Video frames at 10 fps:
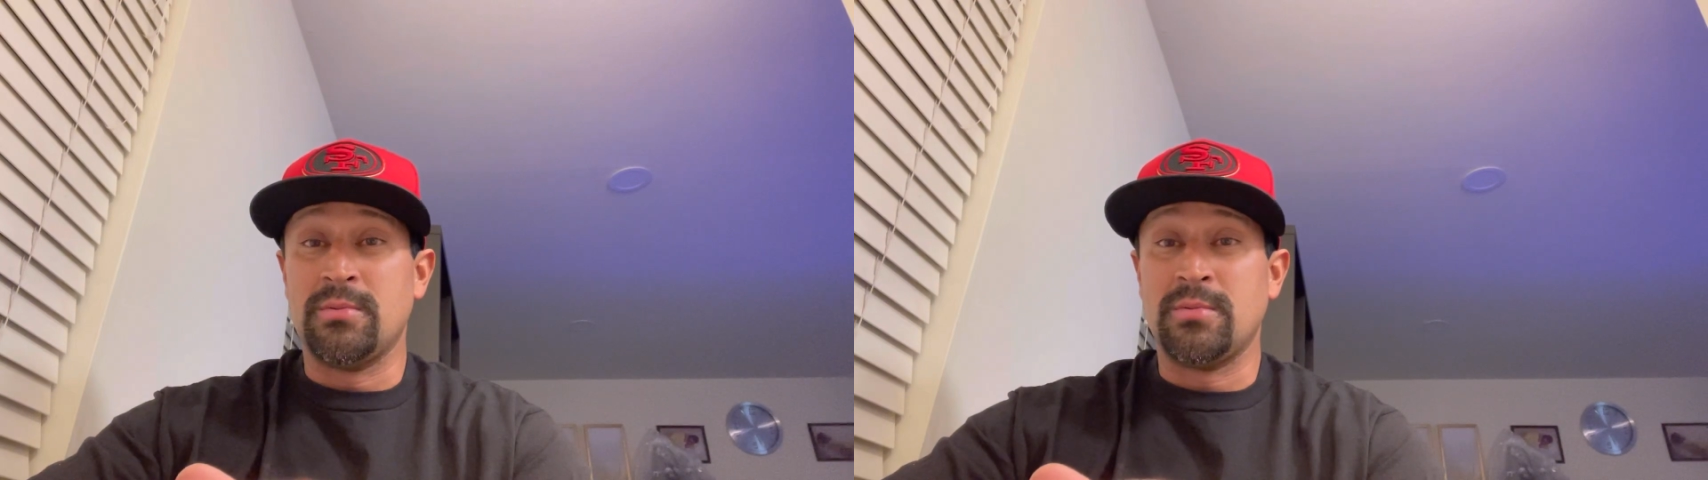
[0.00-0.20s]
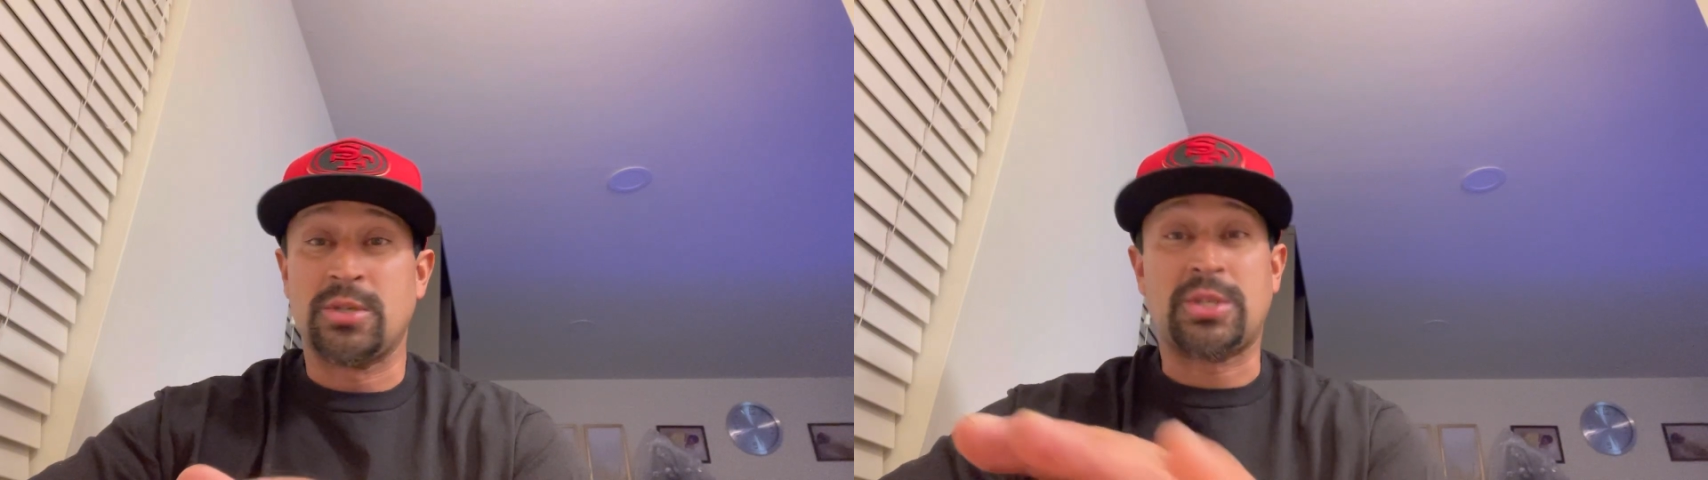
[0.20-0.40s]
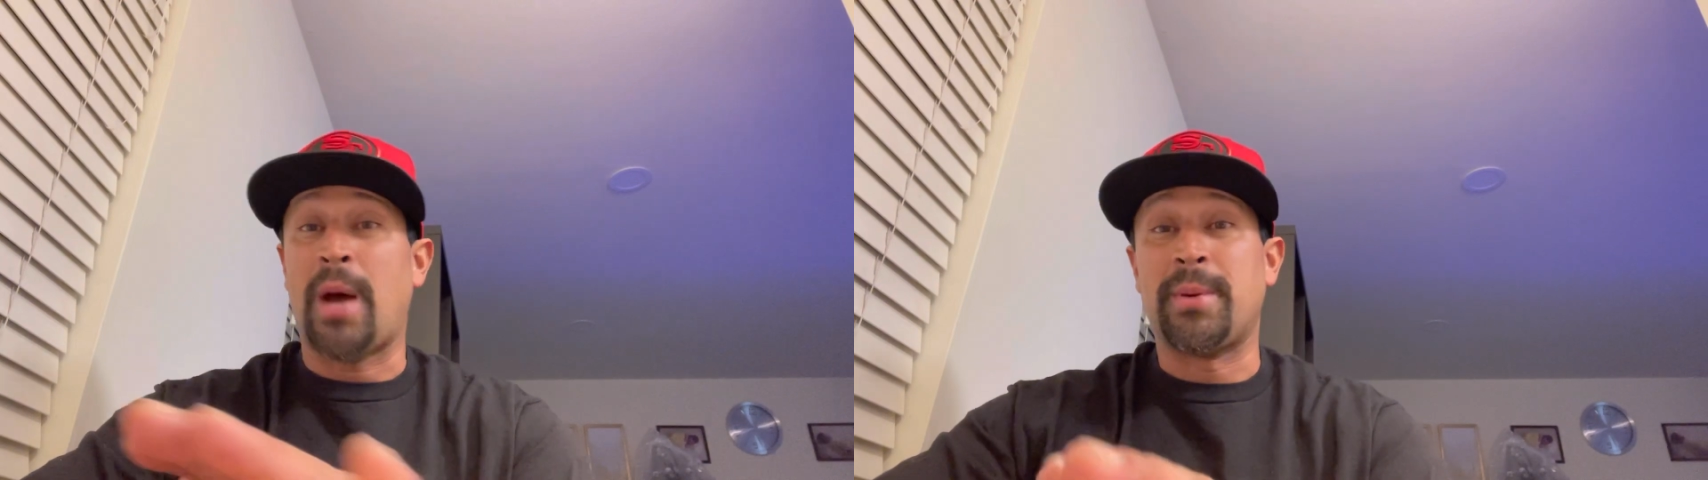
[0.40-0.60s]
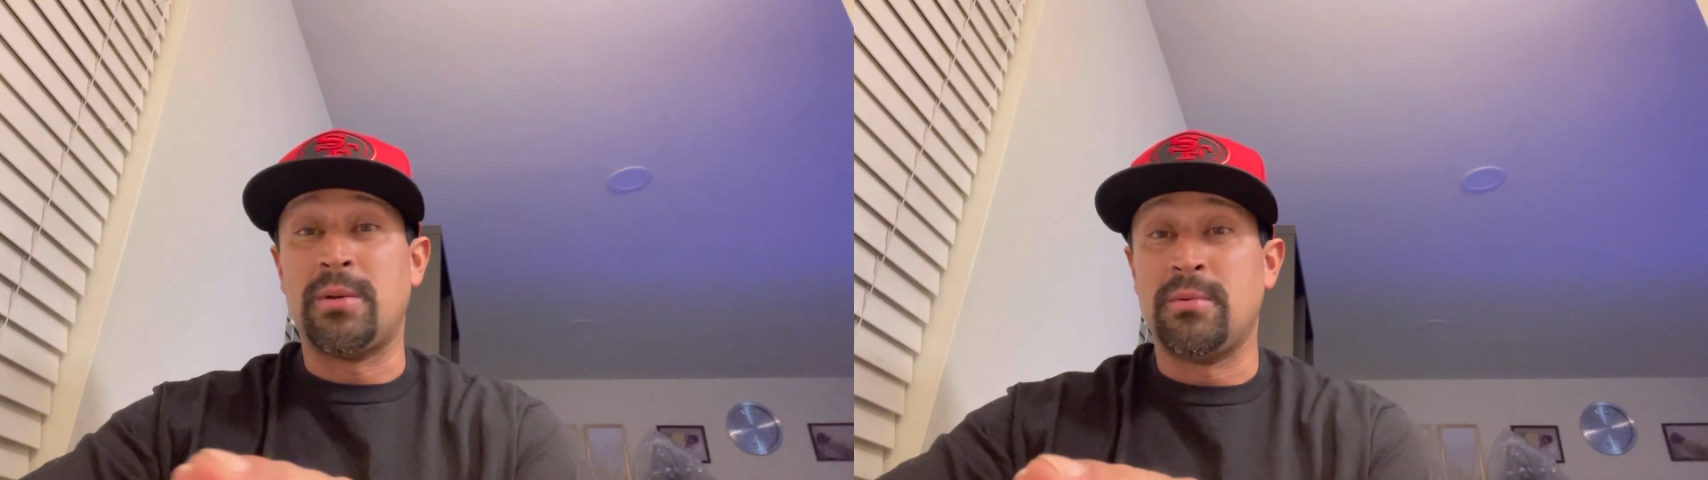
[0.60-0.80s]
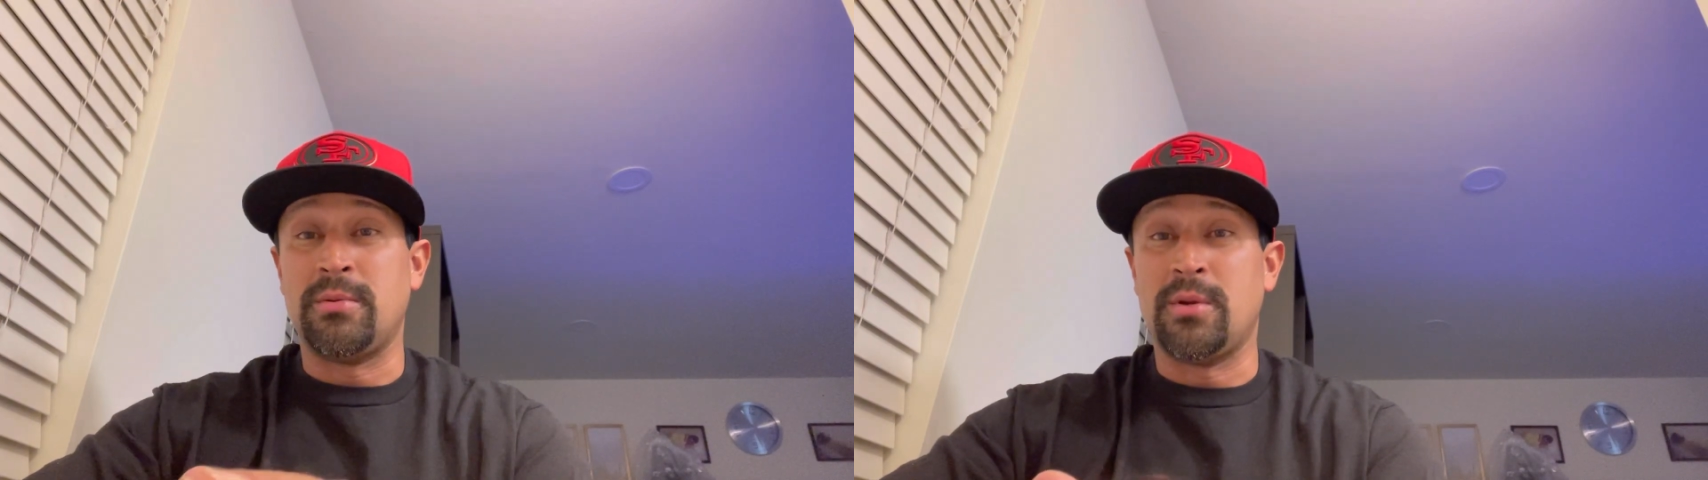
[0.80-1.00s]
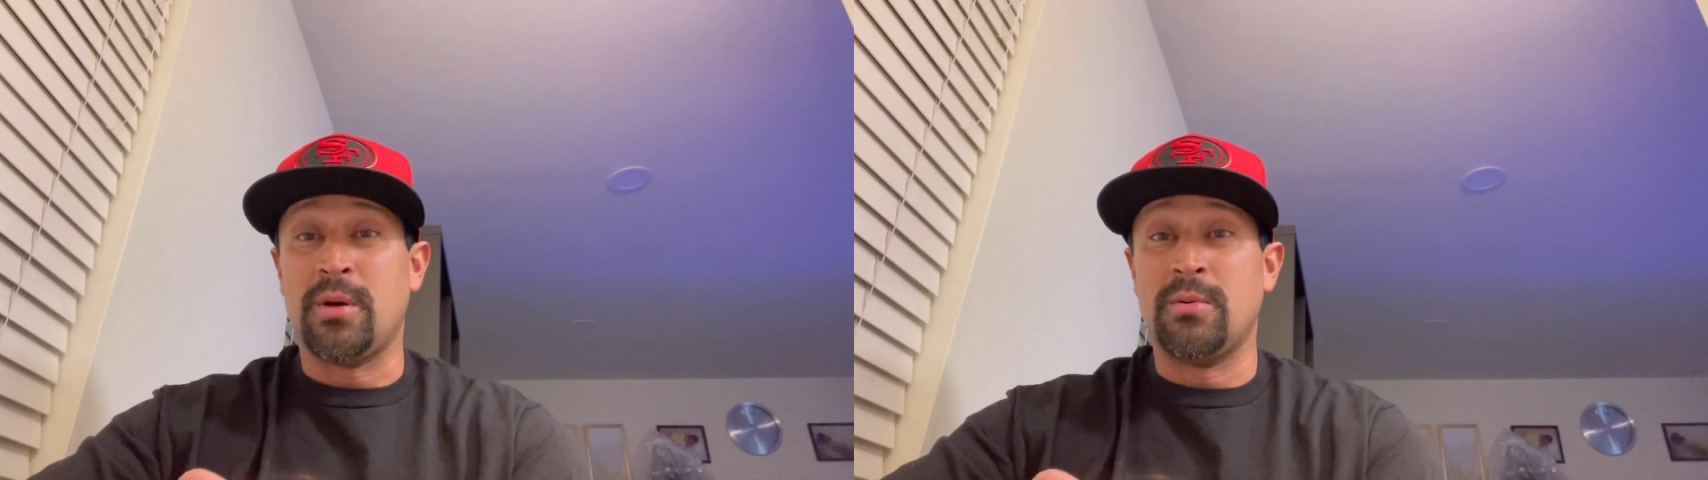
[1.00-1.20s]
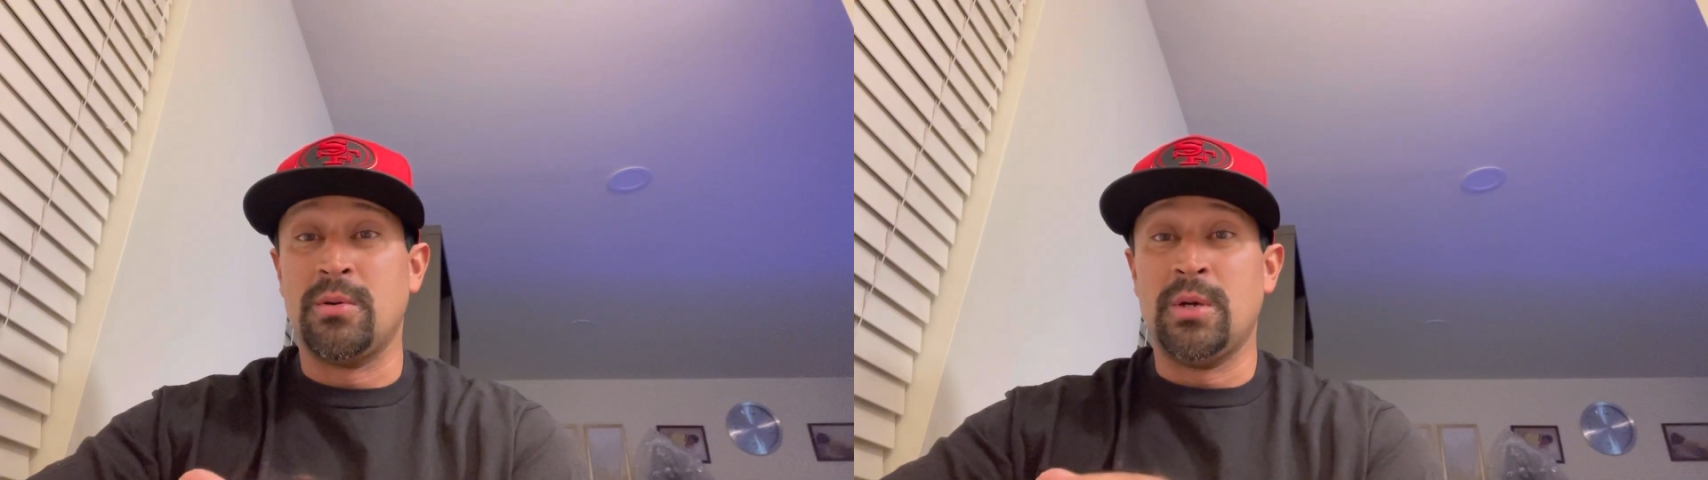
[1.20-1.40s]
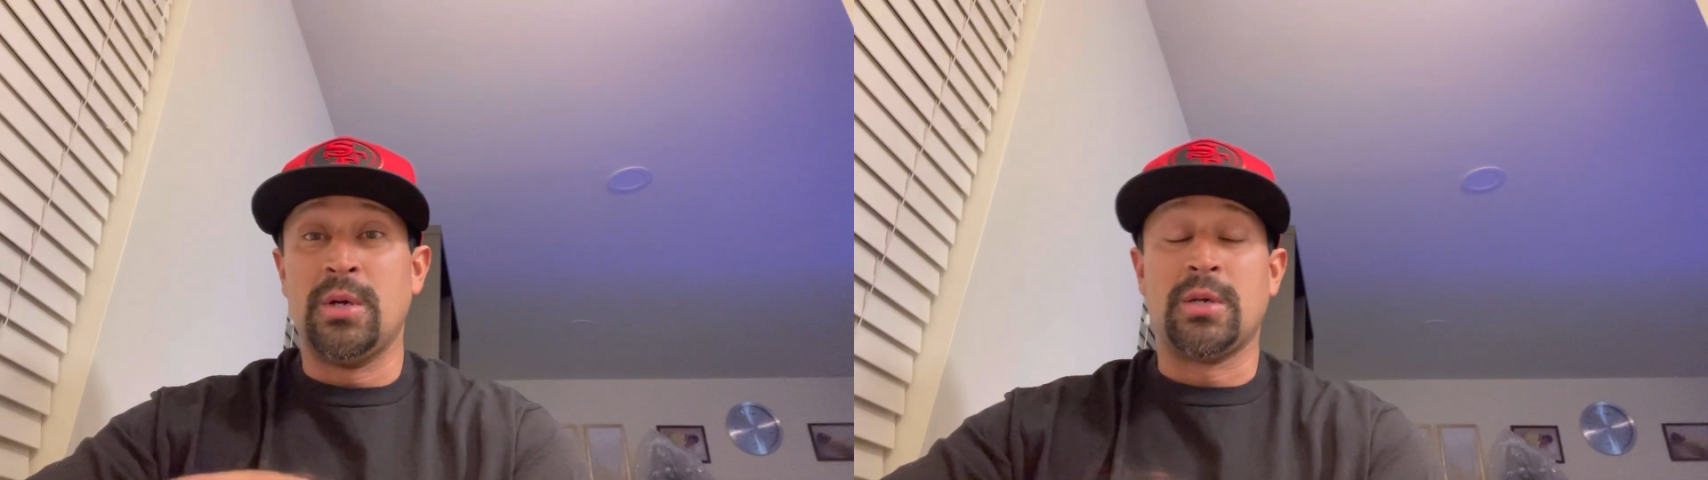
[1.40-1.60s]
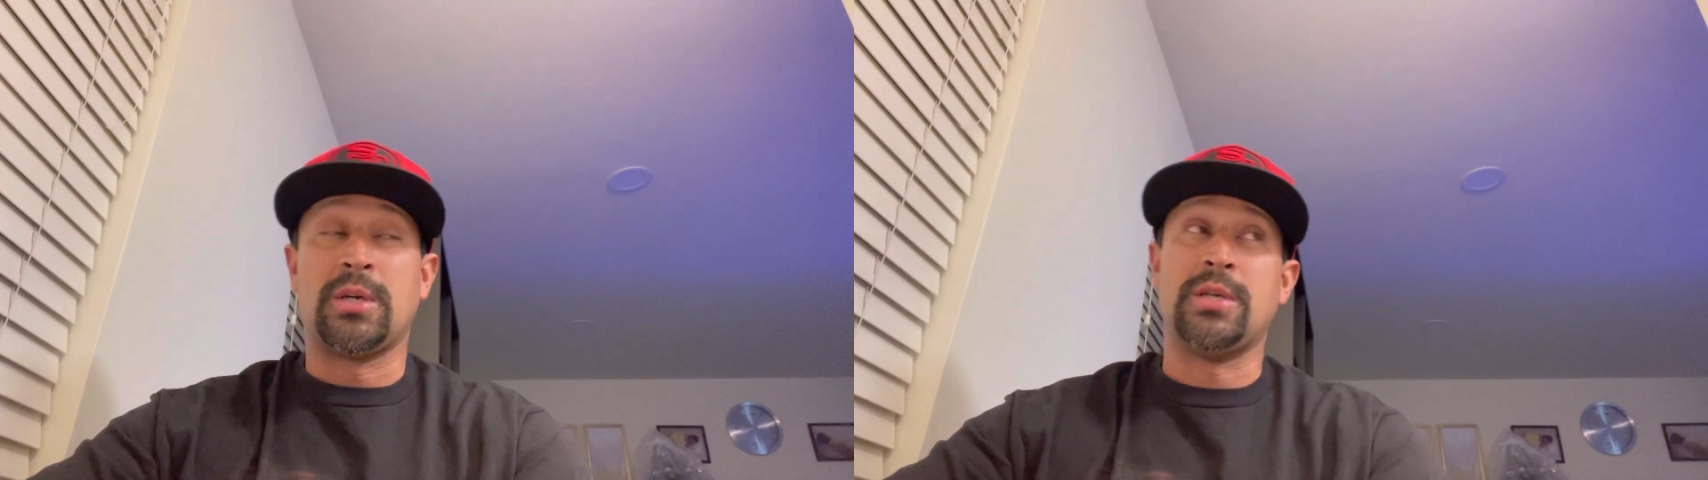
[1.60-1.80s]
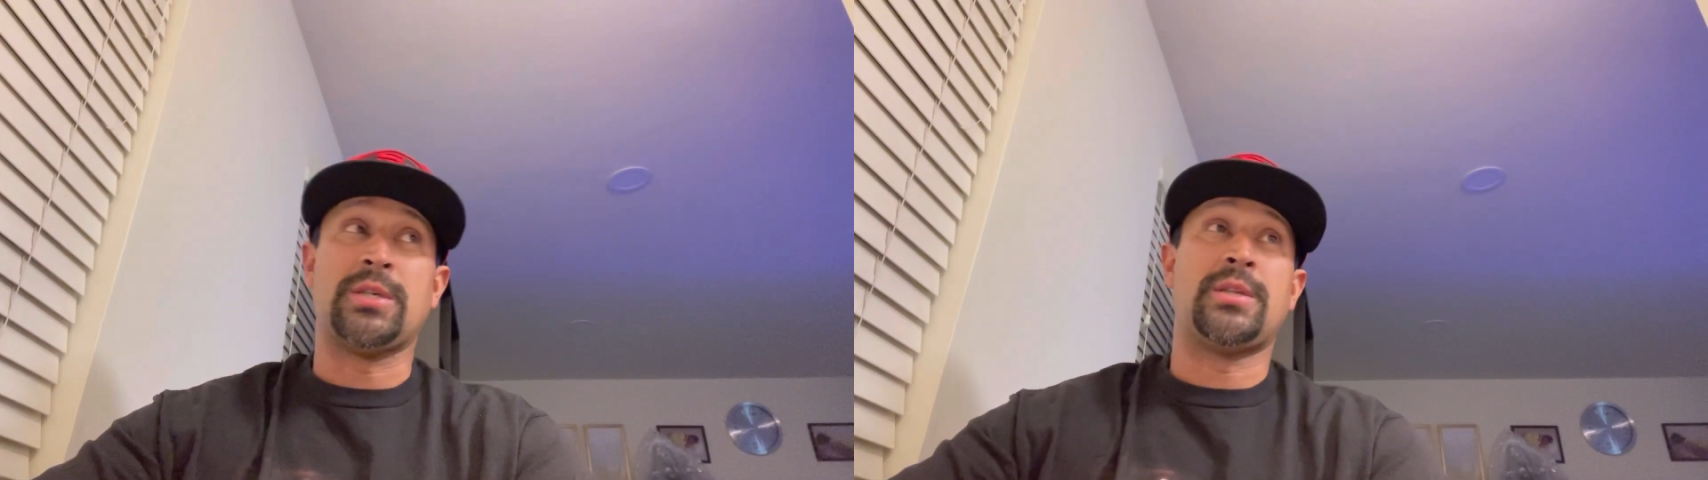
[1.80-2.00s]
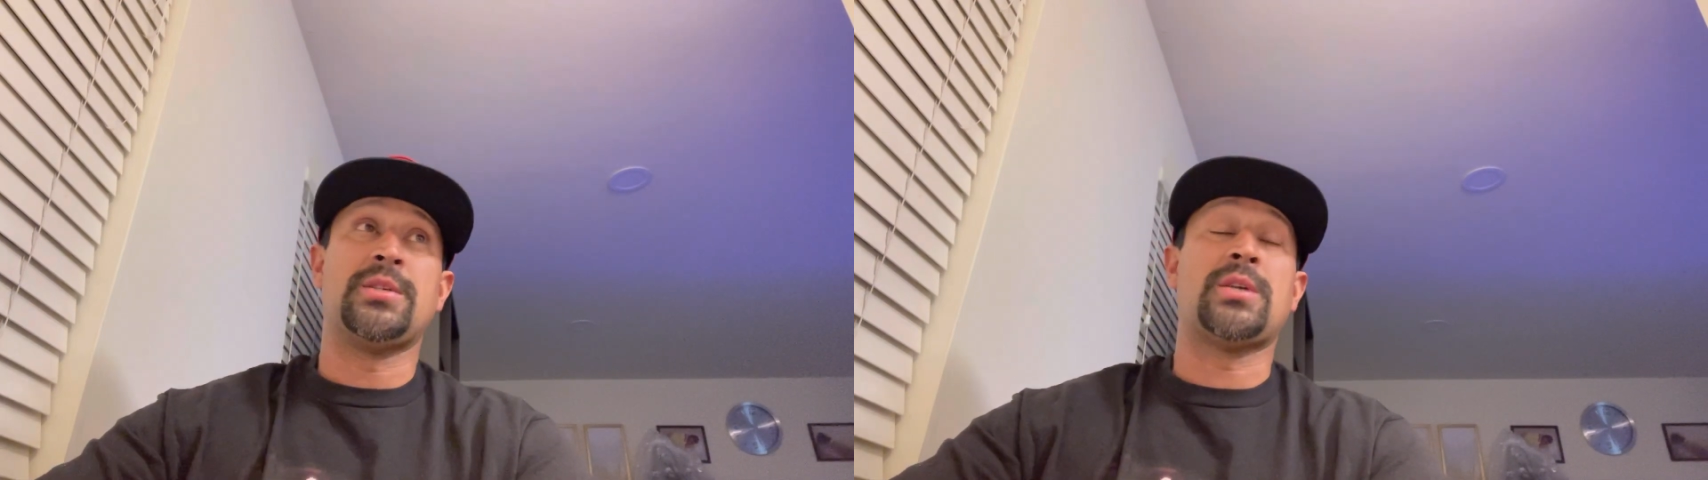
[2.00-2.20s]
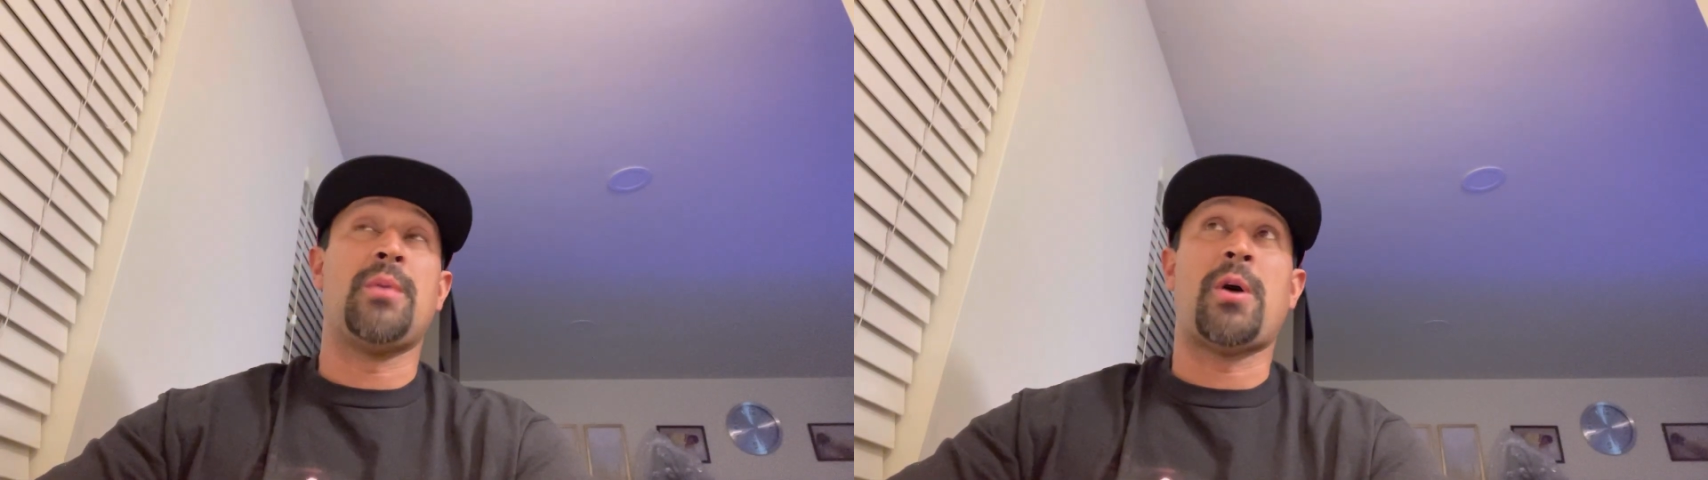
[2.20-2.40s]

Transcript: Just stop it, you know? Because at this time,